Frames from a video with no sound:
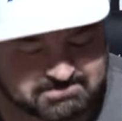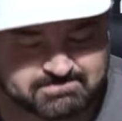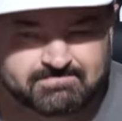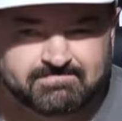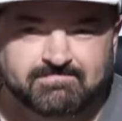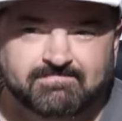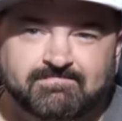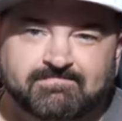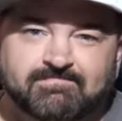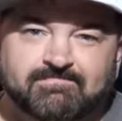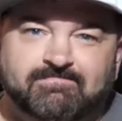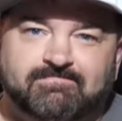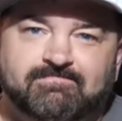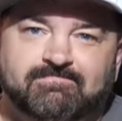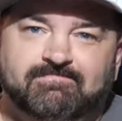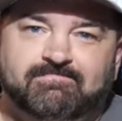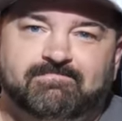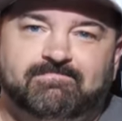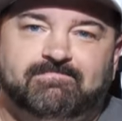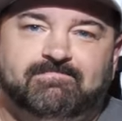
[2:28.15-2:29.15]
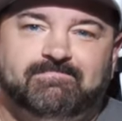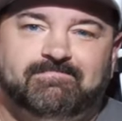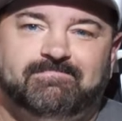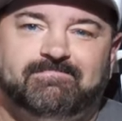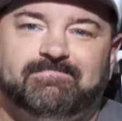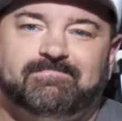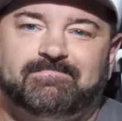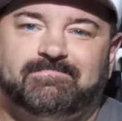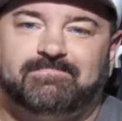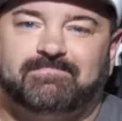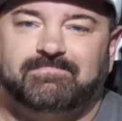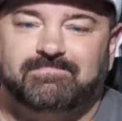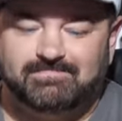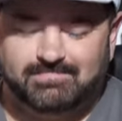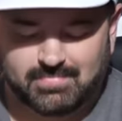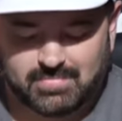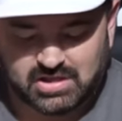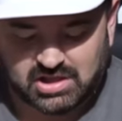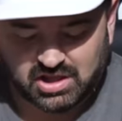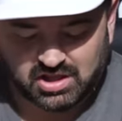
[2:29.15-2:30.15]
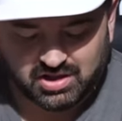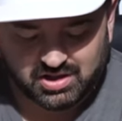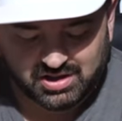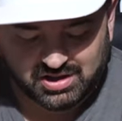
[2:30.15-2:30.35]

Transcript: No one is speaking in this clip.